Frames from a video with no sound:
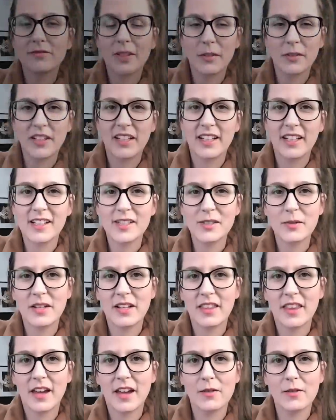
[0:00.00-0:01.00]
Okay, guys, well,
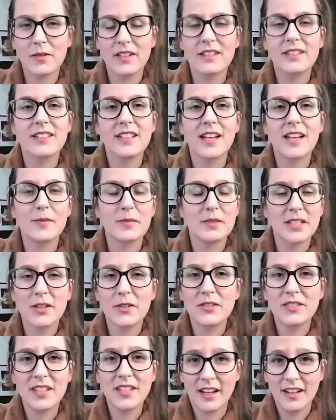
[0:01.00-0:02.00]
that was
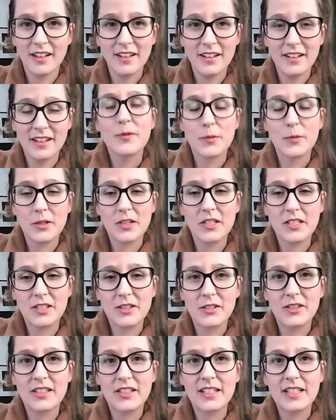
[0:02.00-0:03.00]
episode 10, War
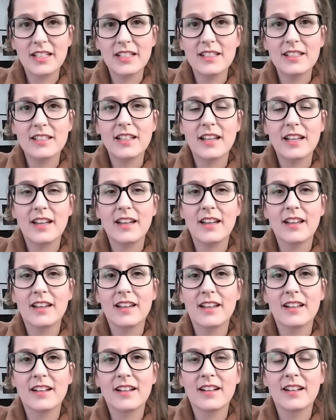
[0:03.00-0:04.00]
Stories,
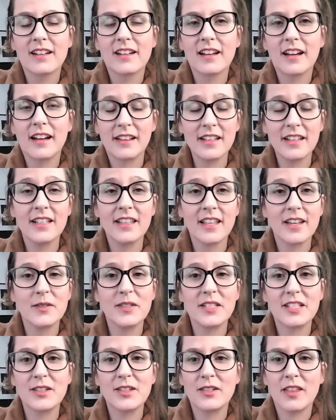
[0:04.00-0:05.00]
and I like that one
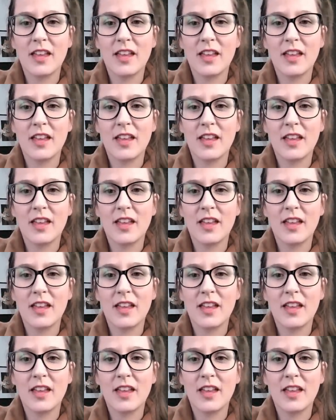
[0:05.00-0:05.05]
too.